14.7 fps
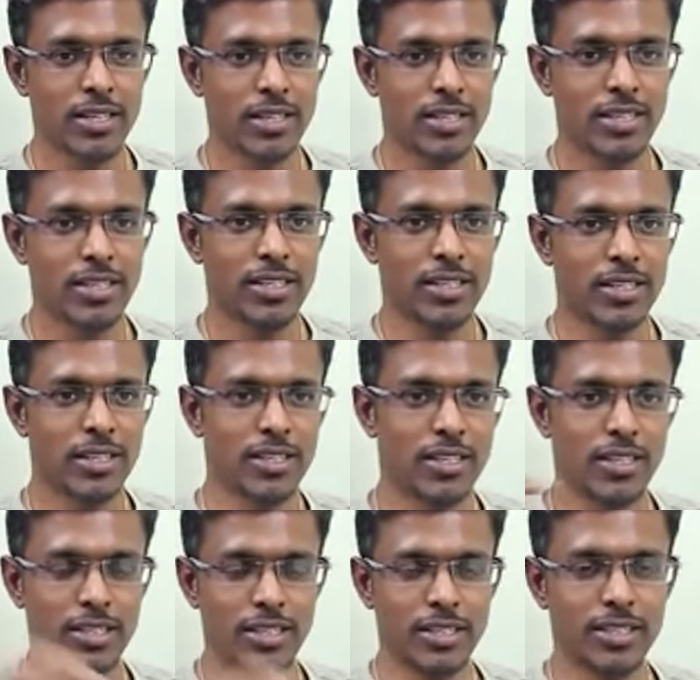
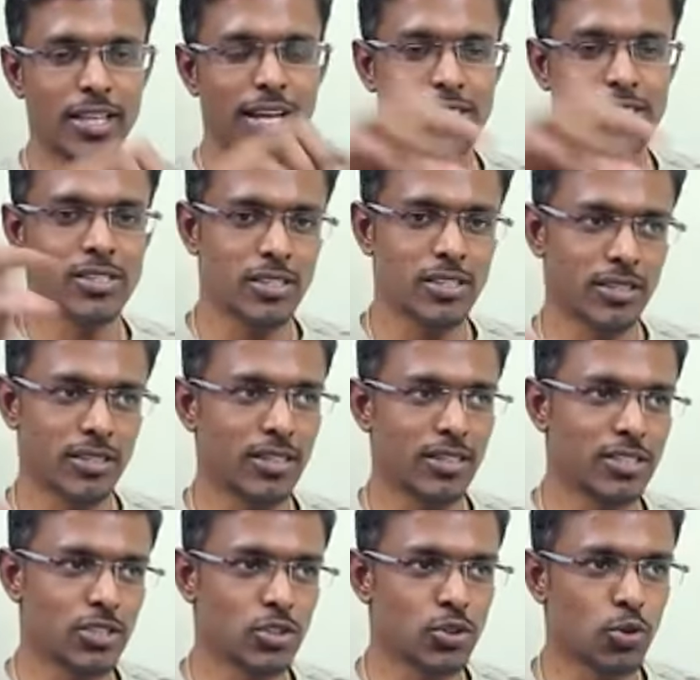that
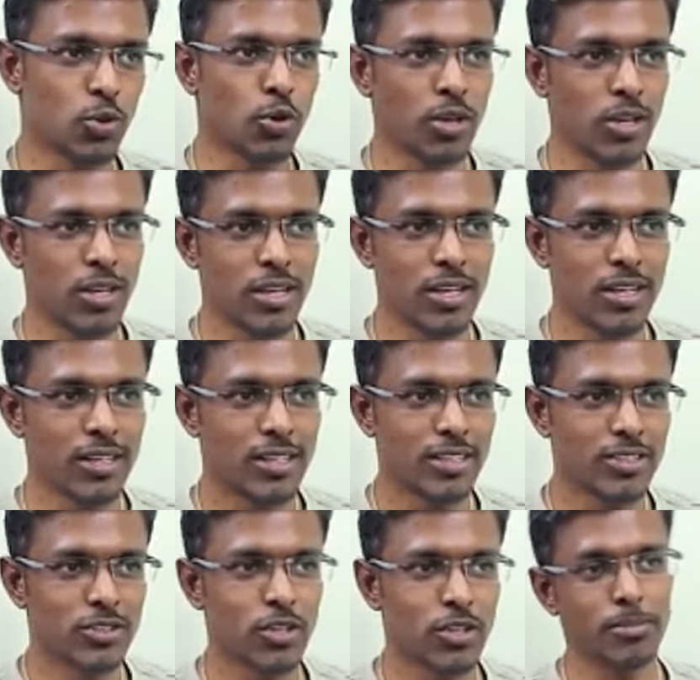its role.
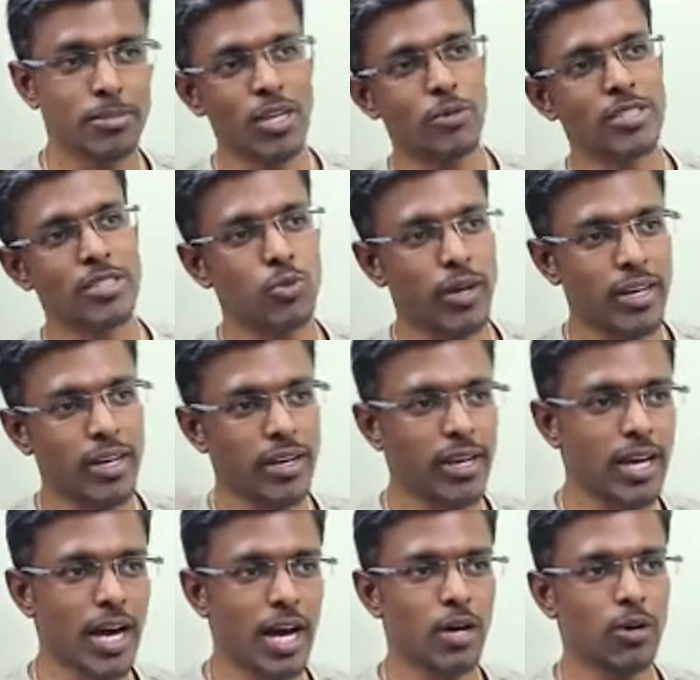So I was just
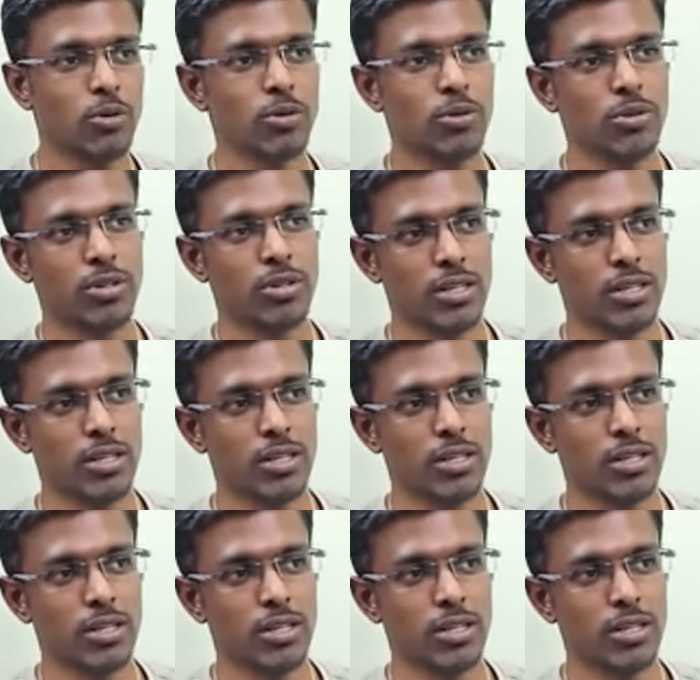wondering how